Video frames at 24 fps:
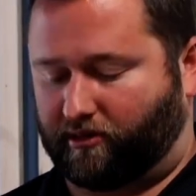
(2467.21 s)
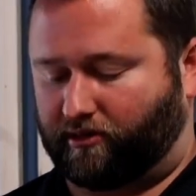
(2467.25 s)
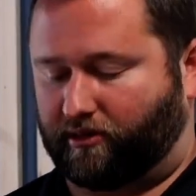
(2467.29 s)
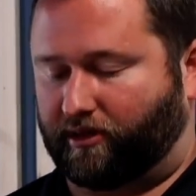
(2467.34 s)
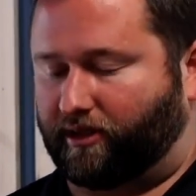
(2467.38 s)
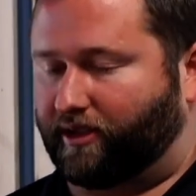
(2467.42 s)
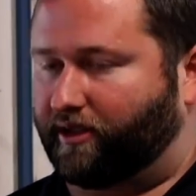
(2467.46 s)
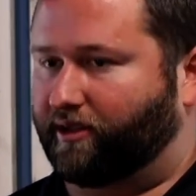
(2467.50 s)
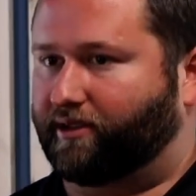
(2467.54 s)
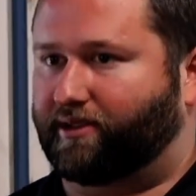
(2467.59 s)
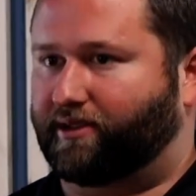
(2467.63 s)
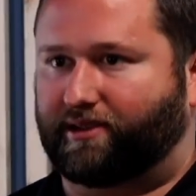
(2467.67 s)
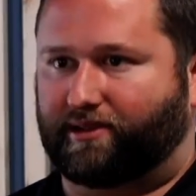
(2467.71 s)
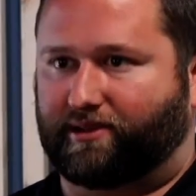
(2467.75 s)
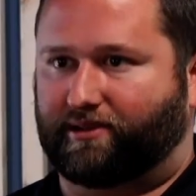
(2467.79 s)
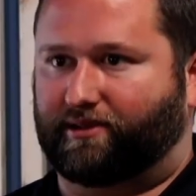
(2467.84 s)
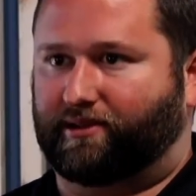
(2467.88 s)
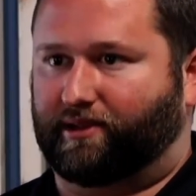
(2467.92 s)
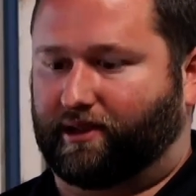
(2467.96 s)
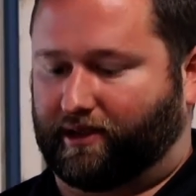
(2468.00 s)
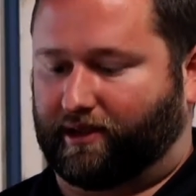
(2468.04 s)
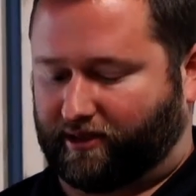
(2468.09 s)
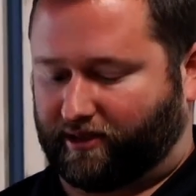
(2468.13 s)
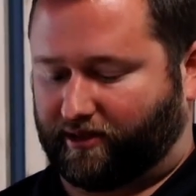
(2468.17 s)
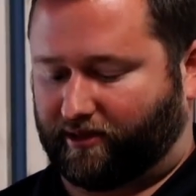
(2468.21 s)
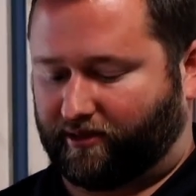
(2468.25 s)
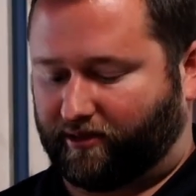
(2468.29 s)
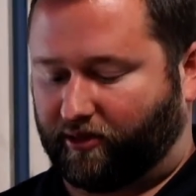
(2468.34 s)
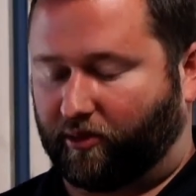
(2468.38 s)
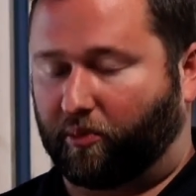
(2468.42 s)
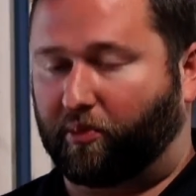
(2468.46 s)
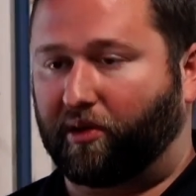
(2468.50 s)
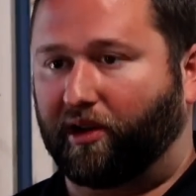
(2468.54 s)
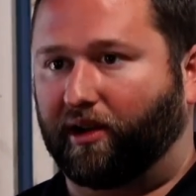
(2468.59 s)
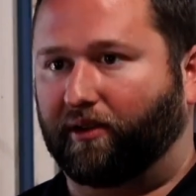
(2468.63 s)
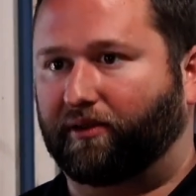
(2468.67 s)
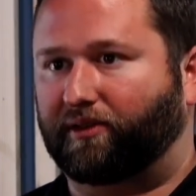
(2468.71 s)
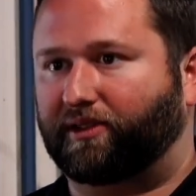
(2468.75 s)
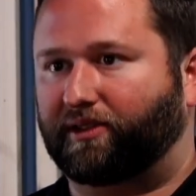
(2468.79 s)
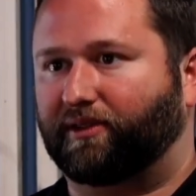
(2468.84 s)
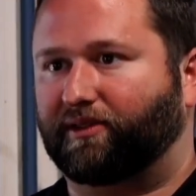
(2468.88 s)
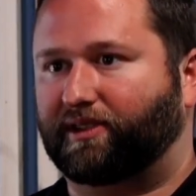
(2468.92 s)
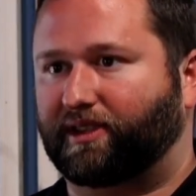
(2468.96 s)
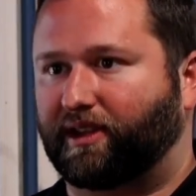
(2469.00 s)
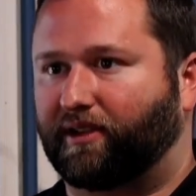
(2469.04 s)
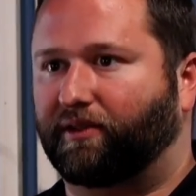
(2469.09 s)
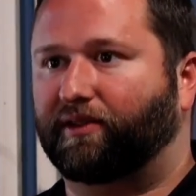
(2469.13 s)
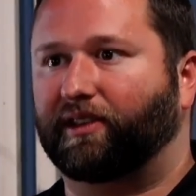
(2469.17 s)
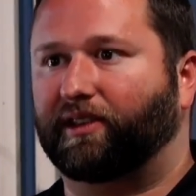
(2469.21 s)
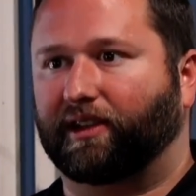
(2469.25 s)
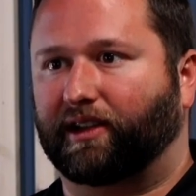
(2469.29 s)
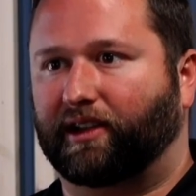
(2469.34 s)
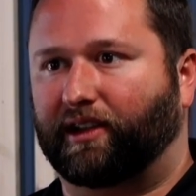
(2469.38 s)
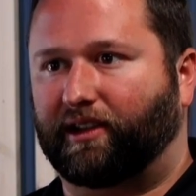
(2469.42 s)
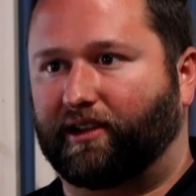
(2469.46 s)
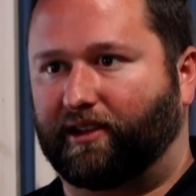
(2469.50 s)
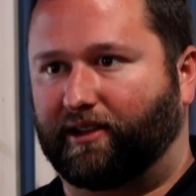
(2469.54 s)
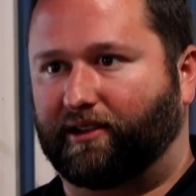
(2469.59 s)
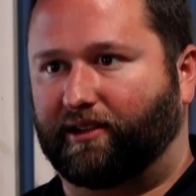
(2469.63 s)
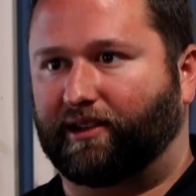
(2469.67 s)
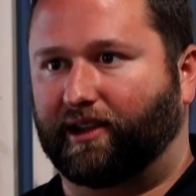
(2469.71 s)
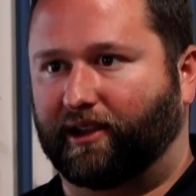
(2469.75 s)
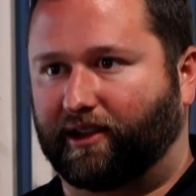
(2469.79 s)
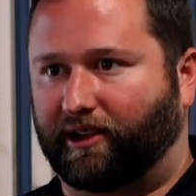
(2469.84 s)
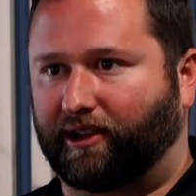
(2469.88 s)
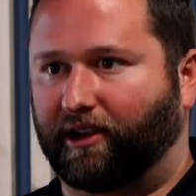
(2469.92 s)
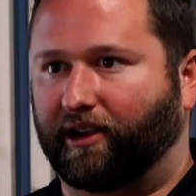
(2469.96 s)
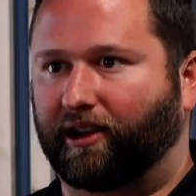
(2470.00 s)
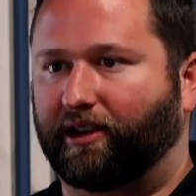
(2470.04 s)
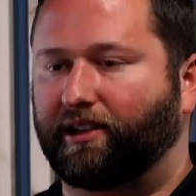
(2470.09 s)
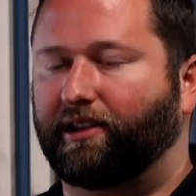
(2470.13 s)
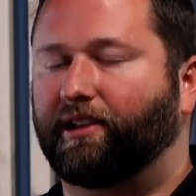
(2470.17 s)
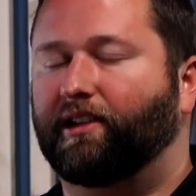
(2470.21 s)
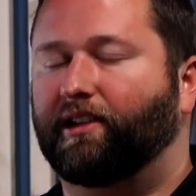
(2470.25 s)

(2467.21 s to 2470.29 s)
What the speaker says: it gets, like, the little puffs of stuff that get cut.